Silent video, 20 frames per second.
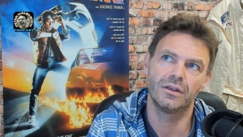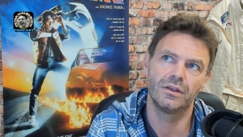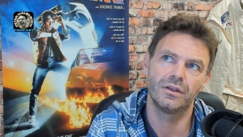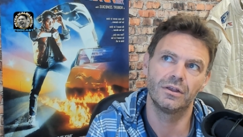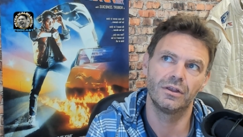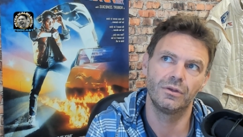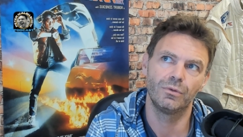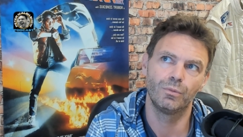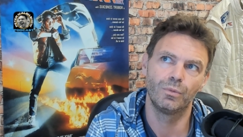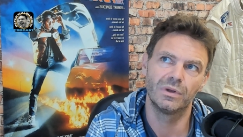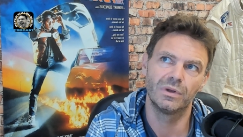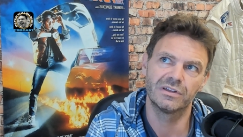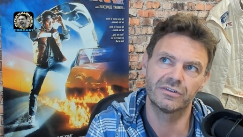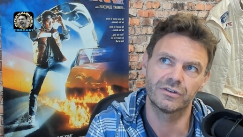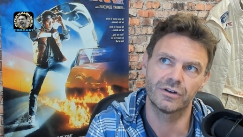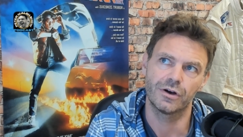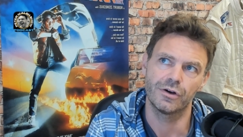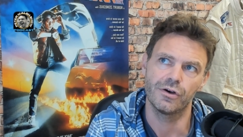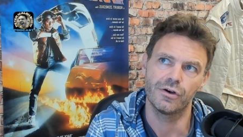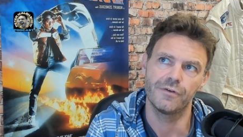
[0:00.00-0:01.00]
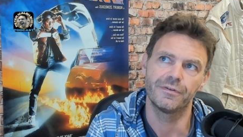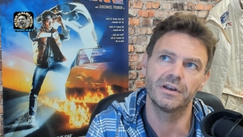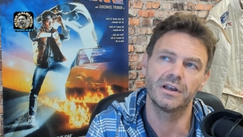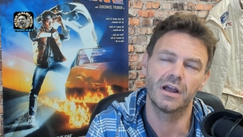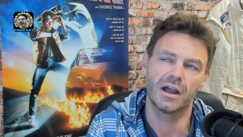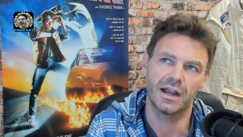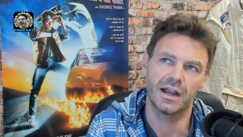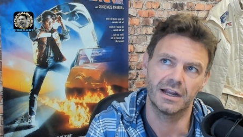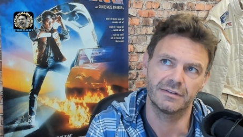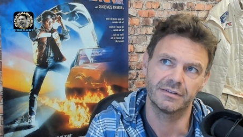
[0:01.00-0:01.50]
we'll start off in
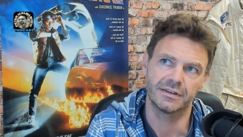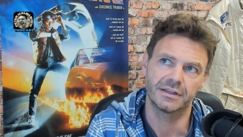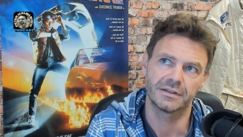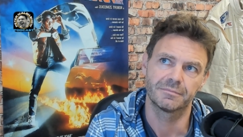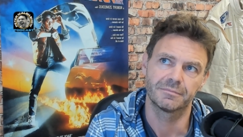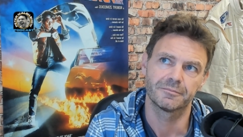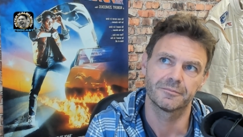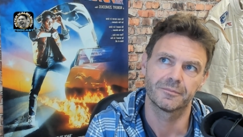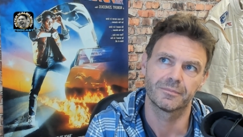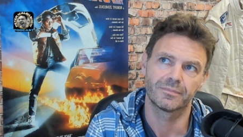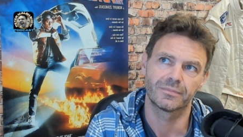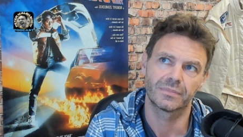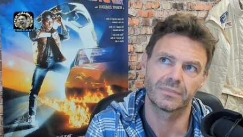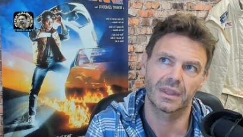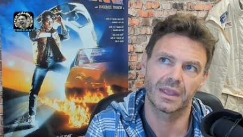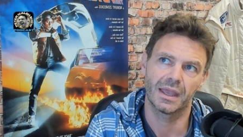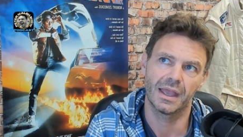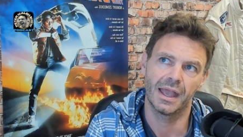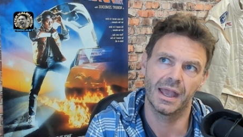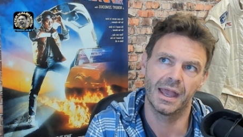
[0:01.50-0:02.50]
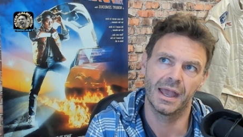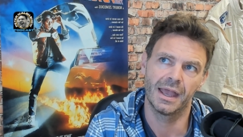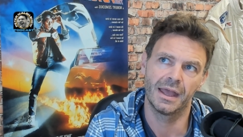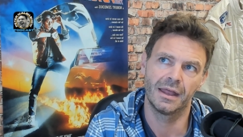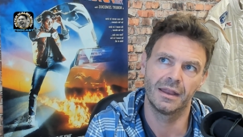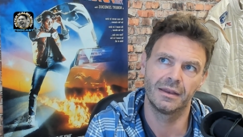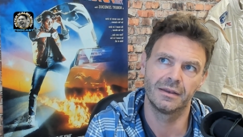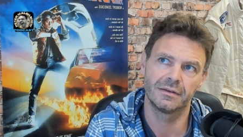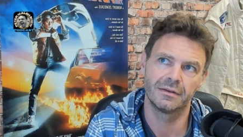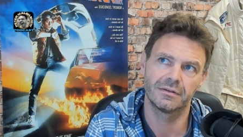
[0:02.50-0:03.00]
karting.
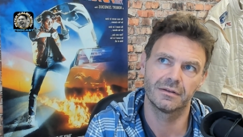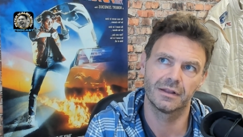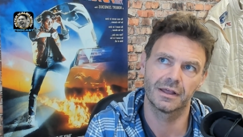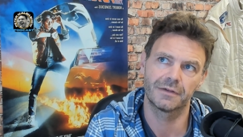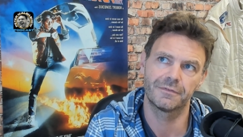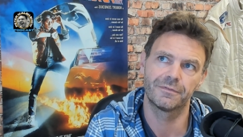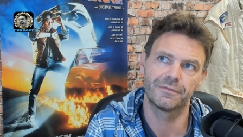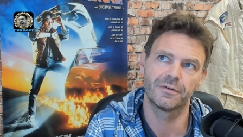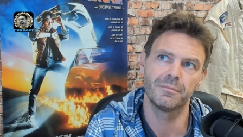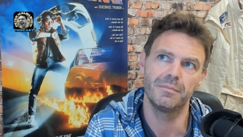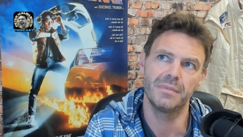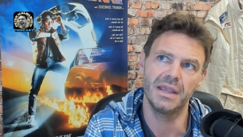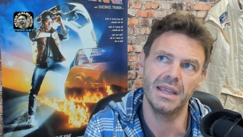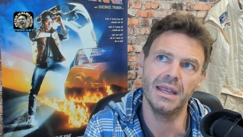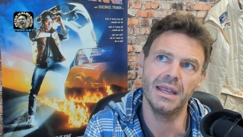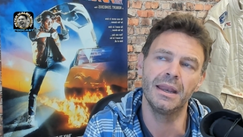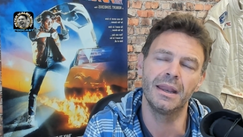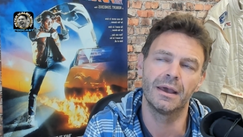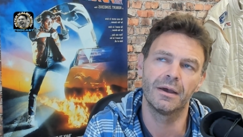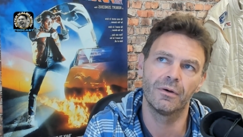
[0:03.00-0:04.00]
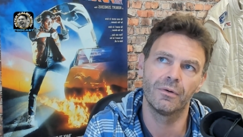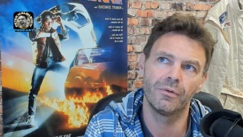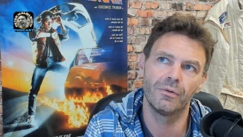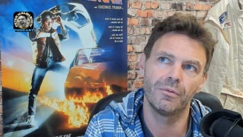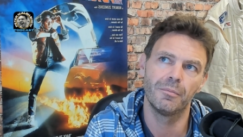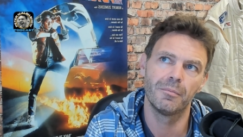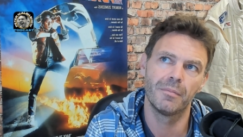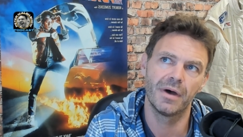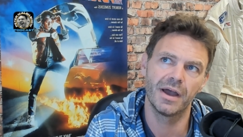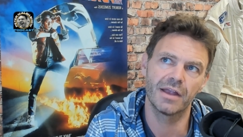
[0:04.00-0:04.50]
And like for me now,
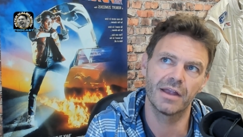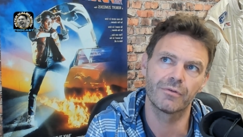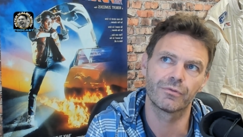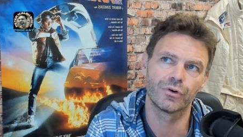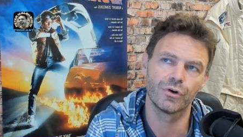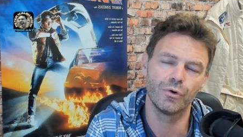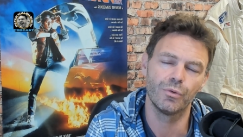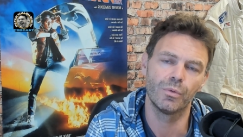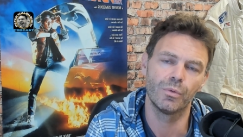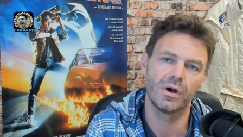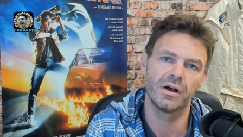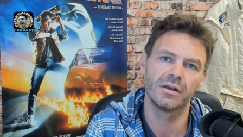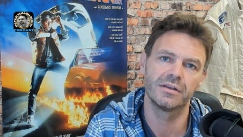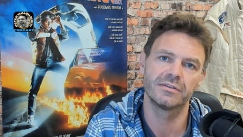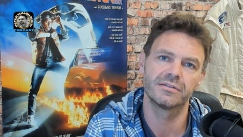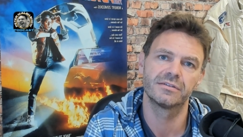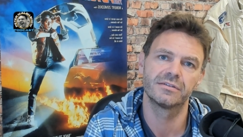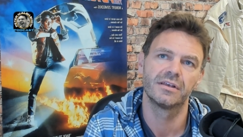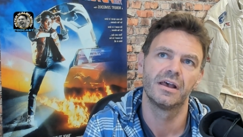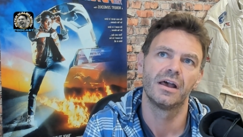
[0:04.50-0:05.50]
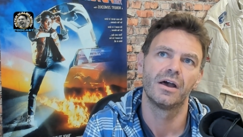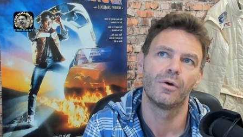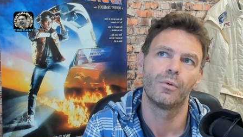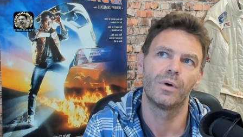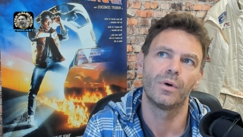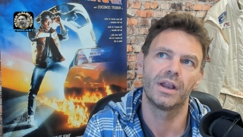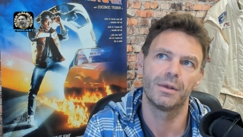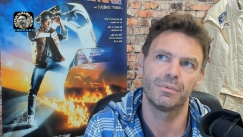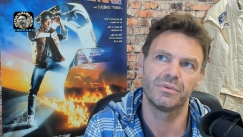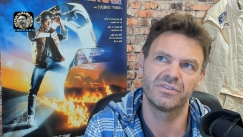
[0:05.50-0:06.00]
my route was
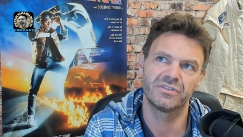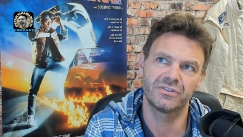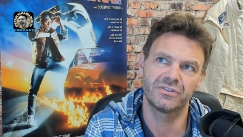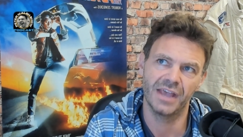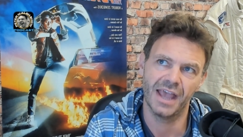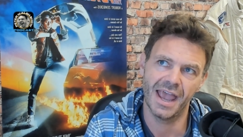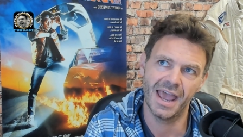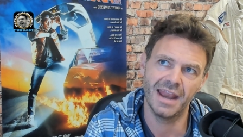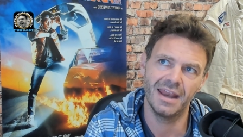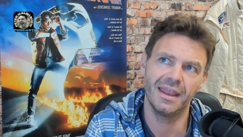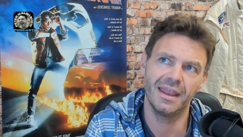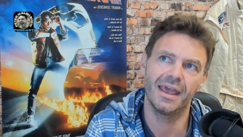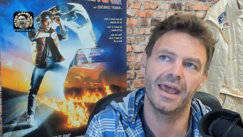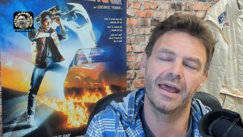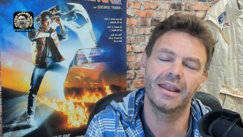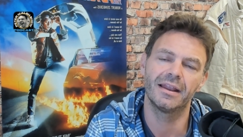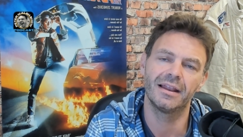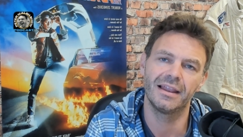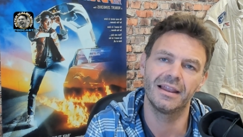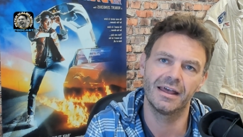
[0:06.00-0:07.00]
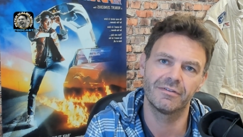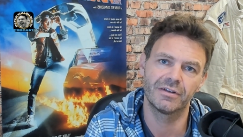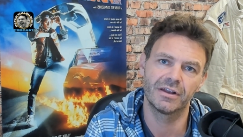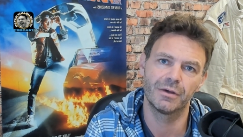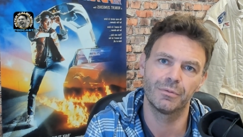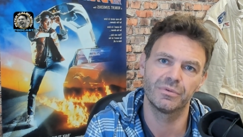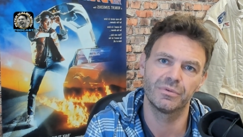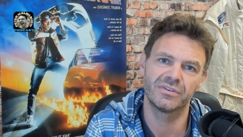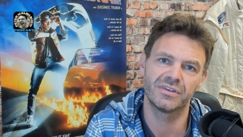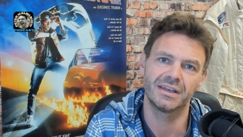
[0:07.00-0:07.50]
when I was 10 and 11, I
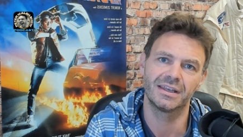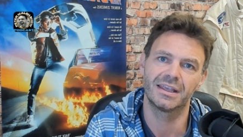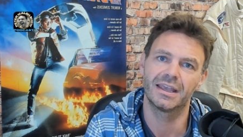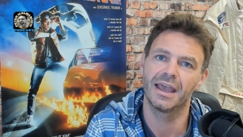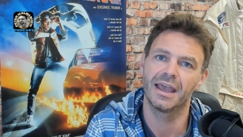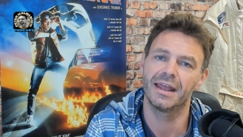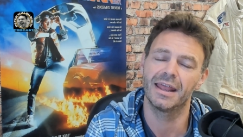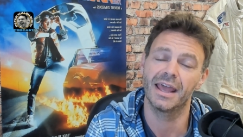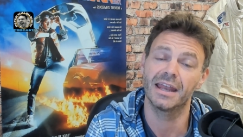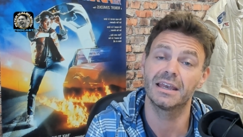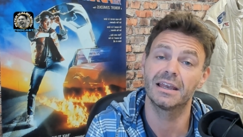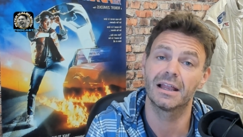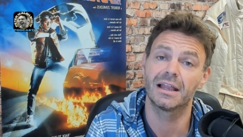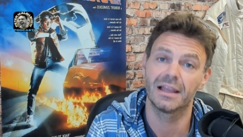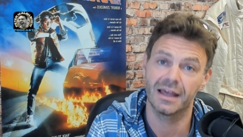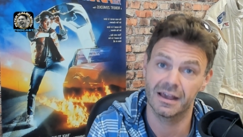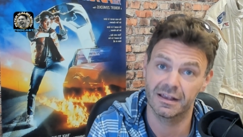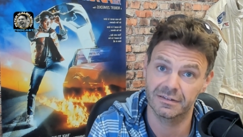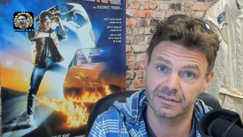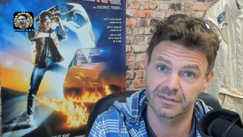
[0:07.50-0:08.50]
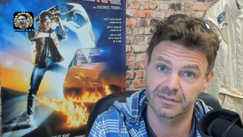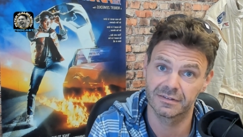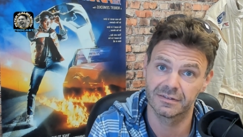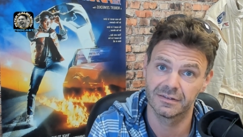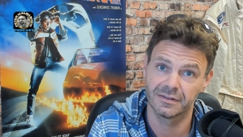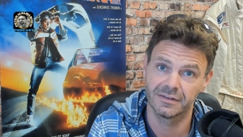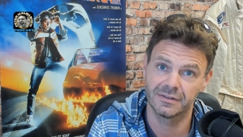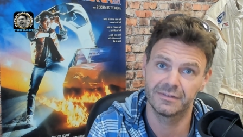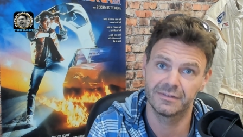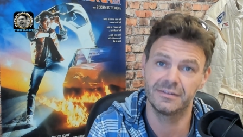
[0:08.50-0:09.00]
was in cadet class,
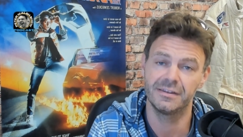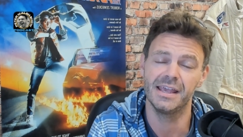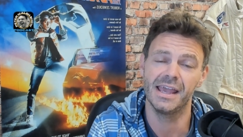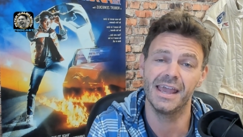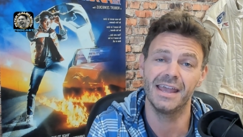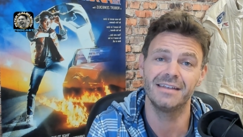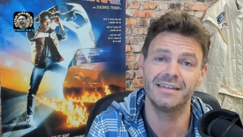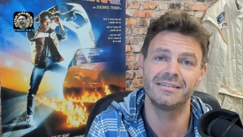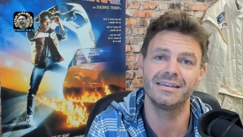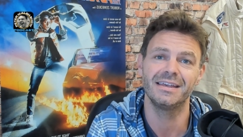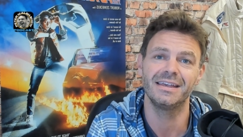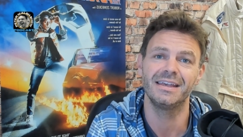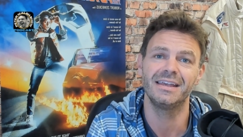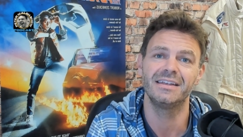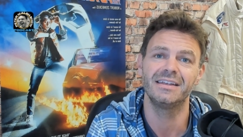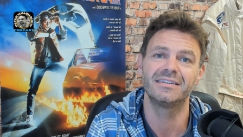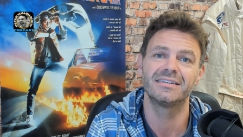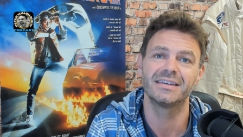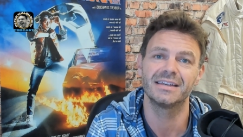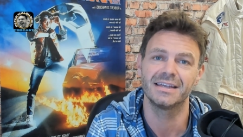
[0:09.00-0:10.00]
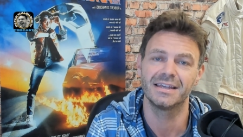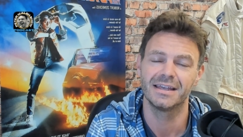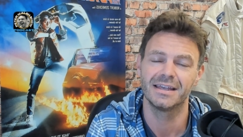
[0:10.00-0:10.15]
C-A-D-E-T.